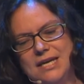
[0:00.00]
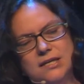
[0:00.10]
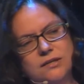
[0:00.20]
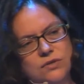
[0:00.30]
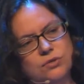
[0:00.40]

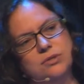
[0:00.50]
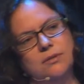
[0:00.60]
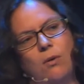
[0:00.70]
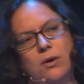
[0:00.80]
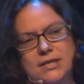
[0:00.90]
individual
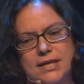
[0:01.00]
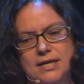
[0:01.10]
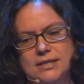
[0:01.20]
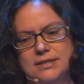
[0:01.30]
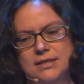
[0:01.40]
support
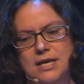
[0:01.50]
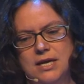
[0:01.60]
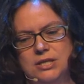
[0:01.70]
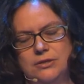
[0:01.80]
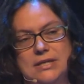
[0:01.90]
tickets
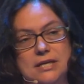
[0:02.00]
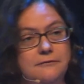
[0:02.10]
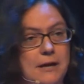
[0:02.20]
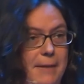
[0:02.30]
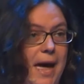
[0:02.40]
to
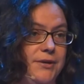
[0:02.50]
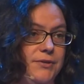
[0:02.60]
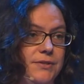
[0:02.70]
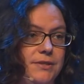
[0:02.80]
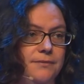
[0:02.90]
identify
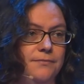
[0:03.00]
patterns.